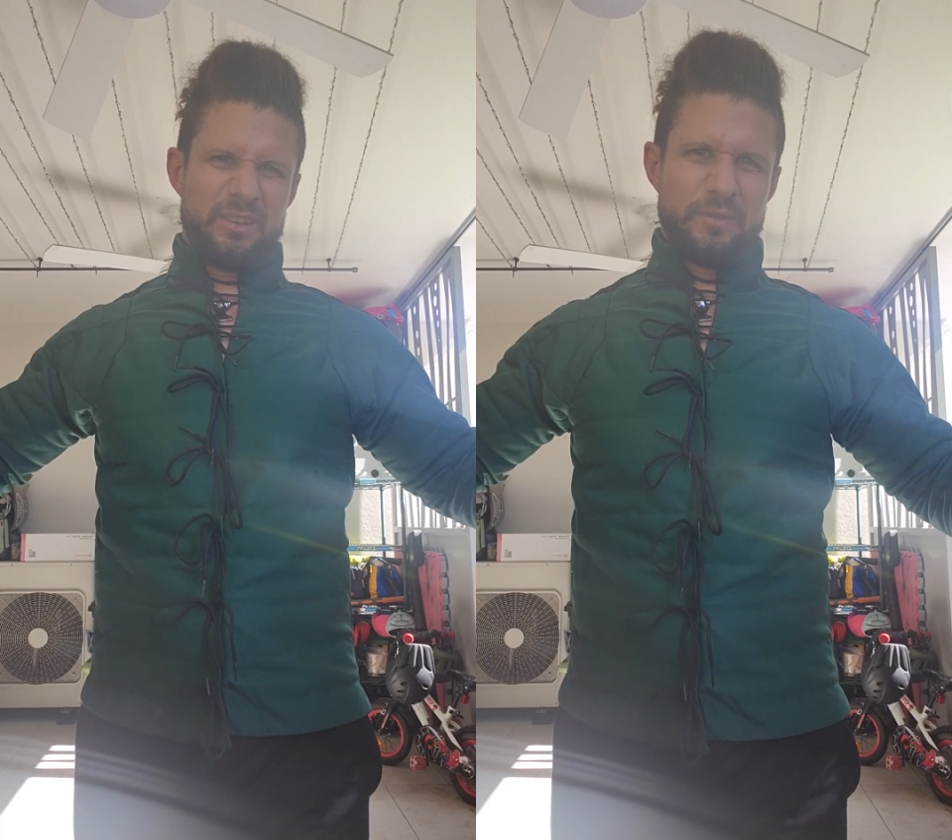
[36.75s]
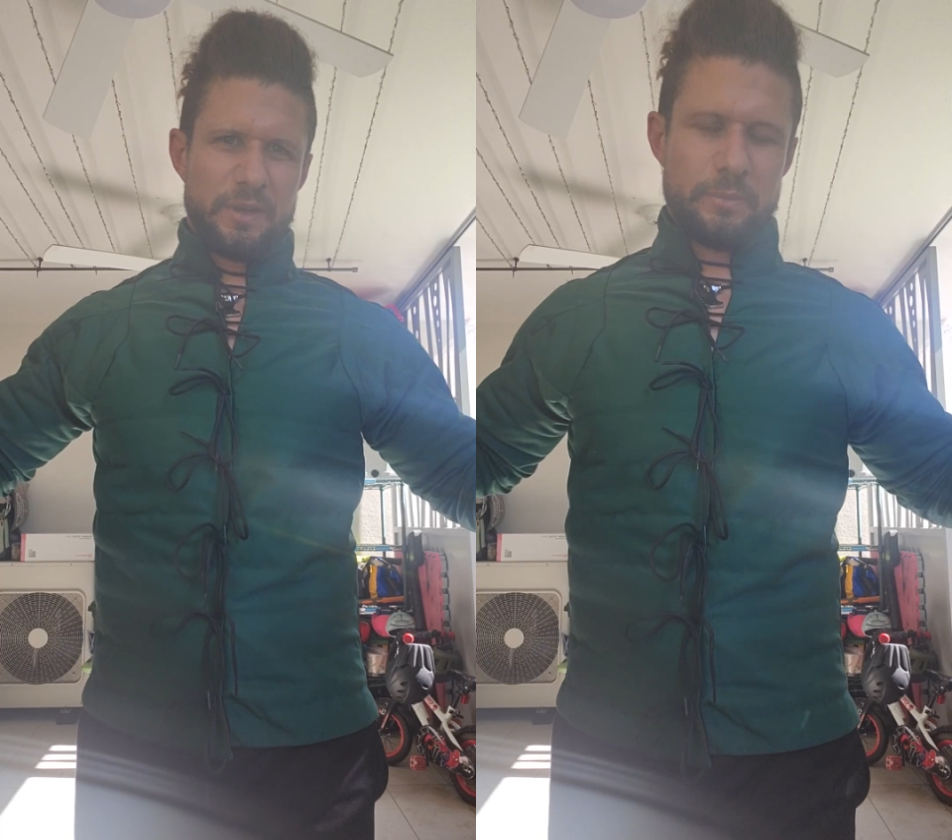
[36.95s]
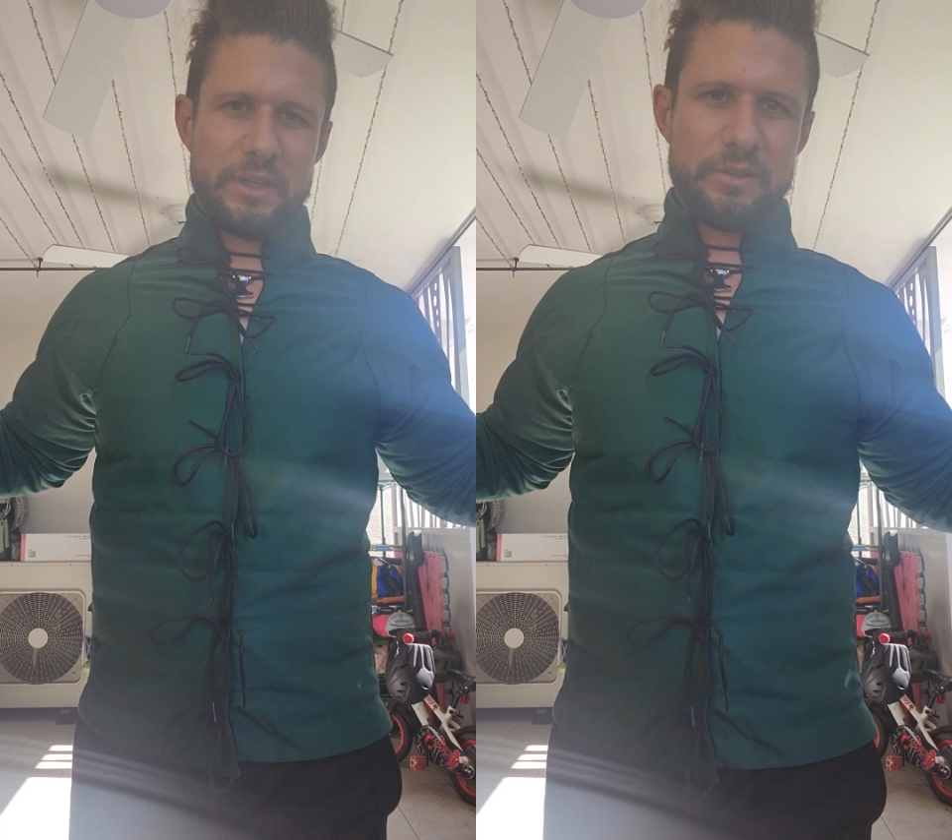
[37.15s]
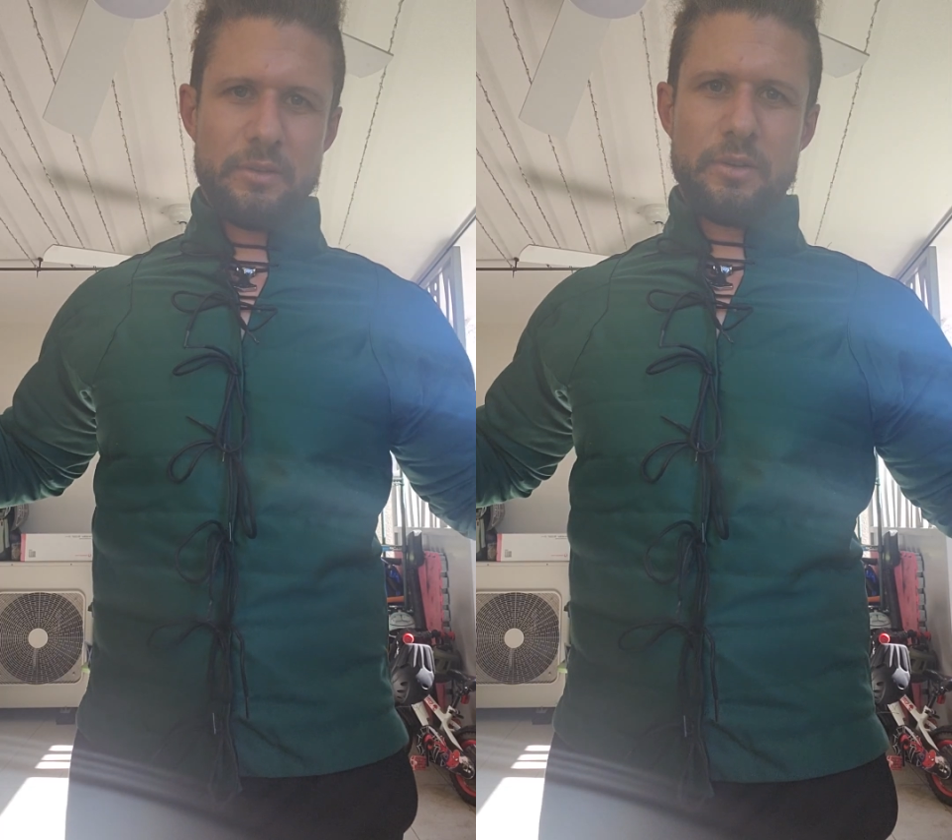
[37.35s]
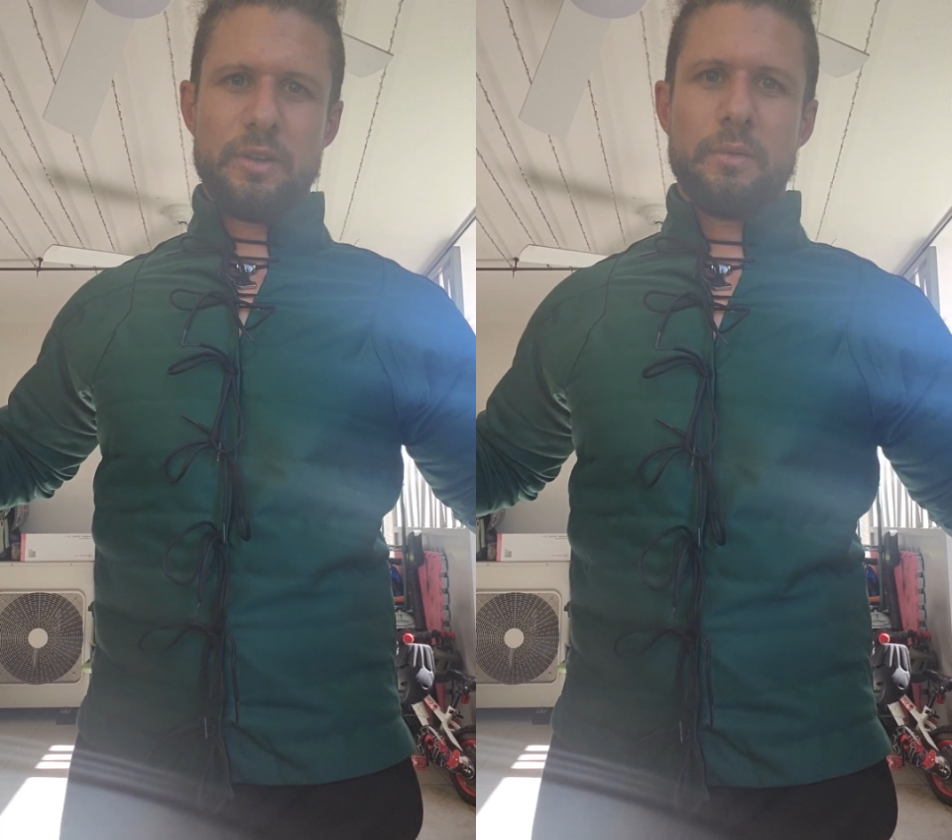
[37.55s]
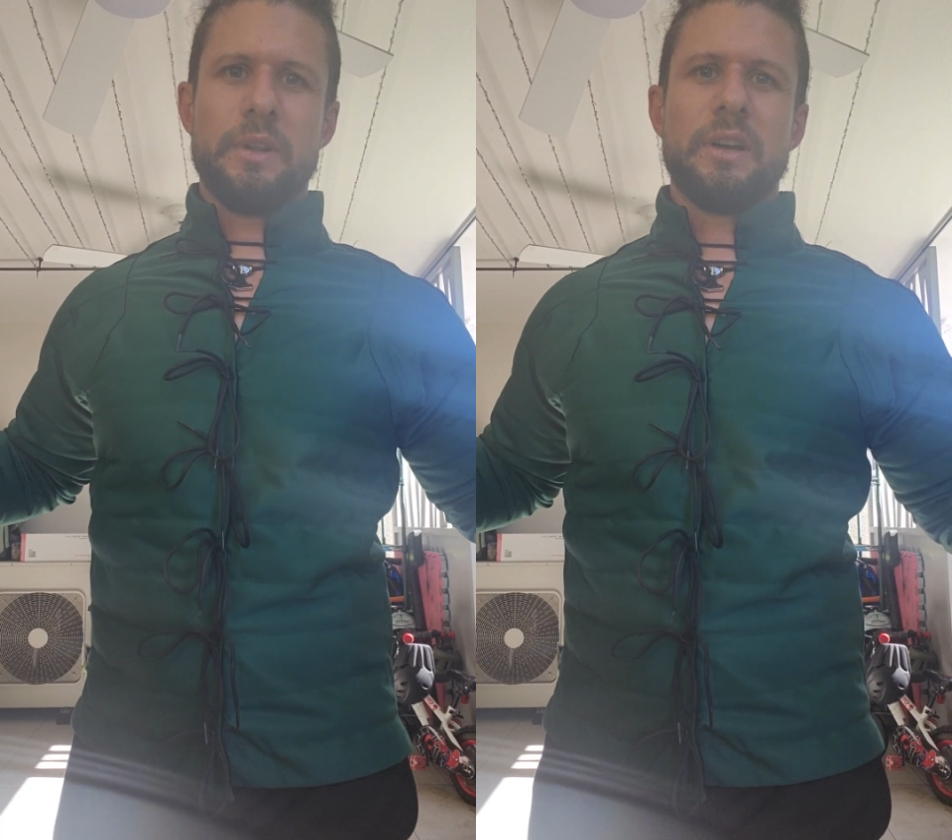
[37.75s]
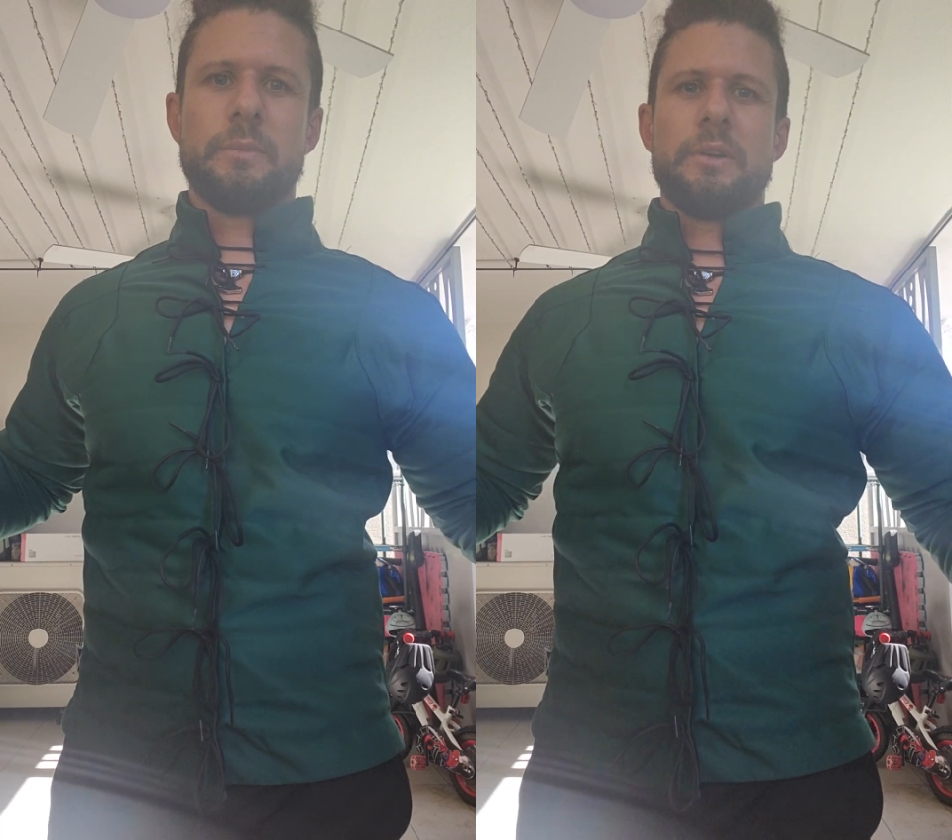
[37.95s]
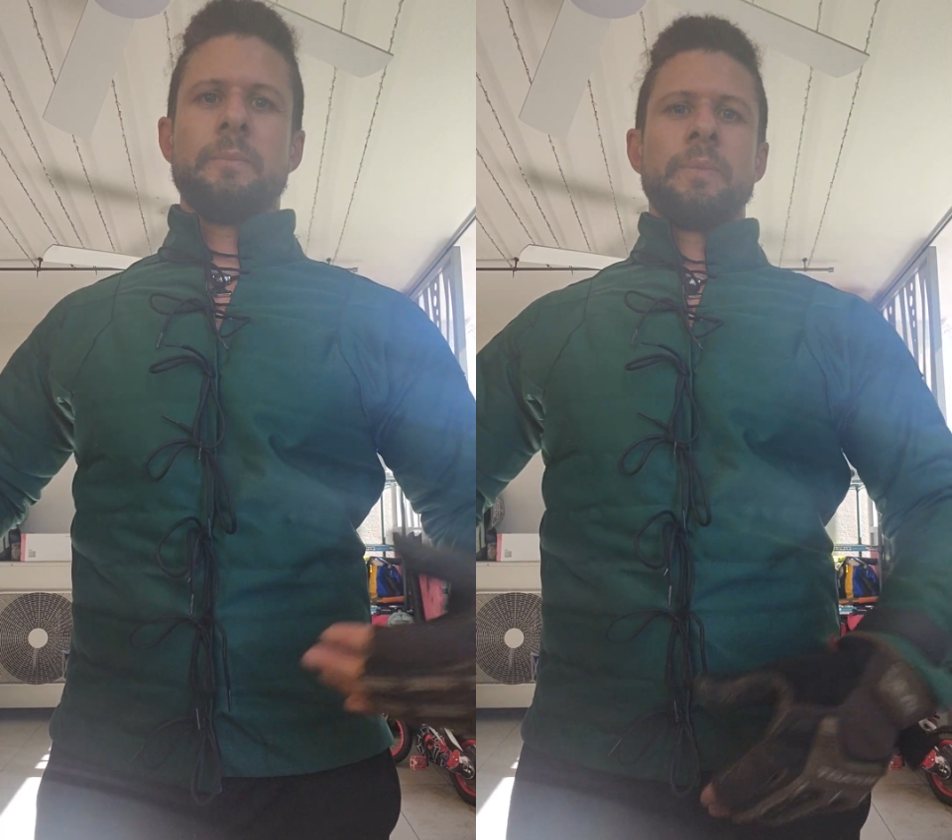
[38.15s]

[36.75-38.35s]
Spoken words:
as far back as you're going to go in armor.